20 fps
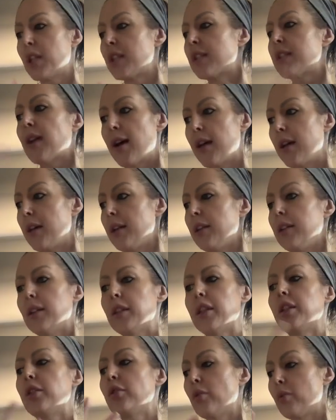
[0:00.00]
aside
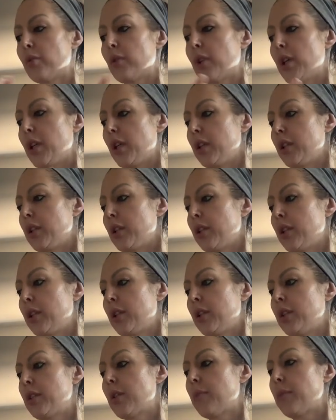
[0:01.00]
and ignoring,
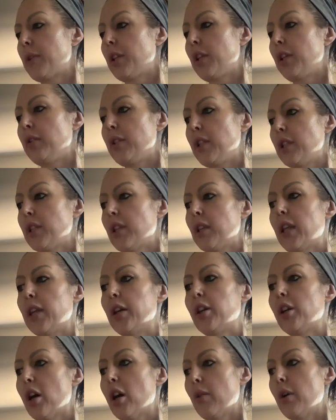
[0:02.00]
something you need to
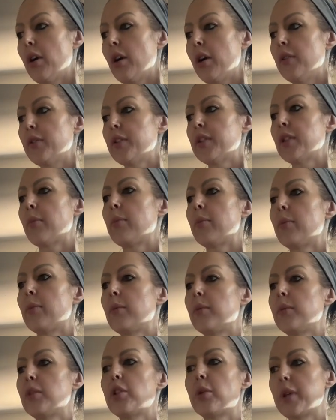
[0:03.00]
let go of, some
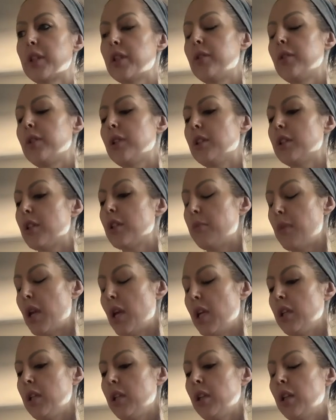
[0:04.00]
choice you need to
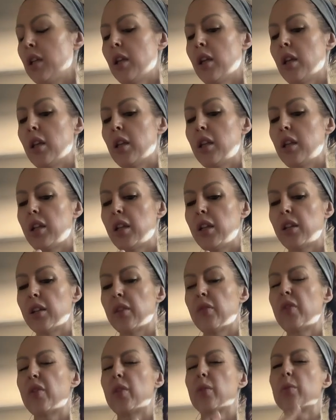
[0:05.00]
make. Think
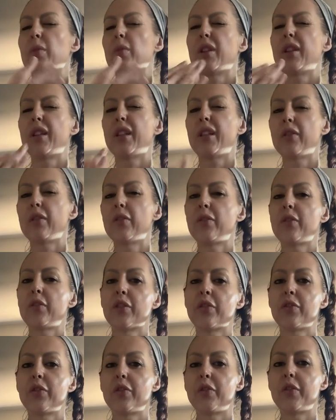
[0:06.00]
of the
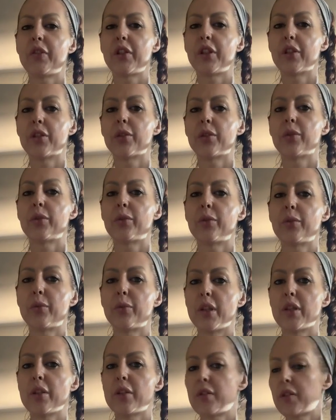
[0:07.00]
relief you'll feel
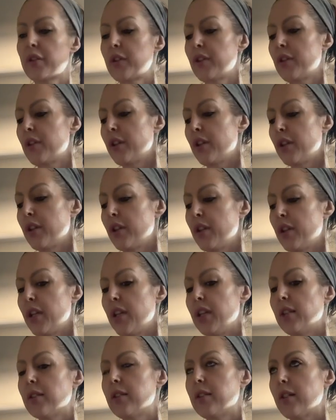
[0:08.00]
once
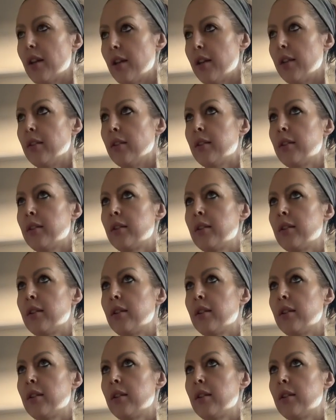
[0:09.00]
it's done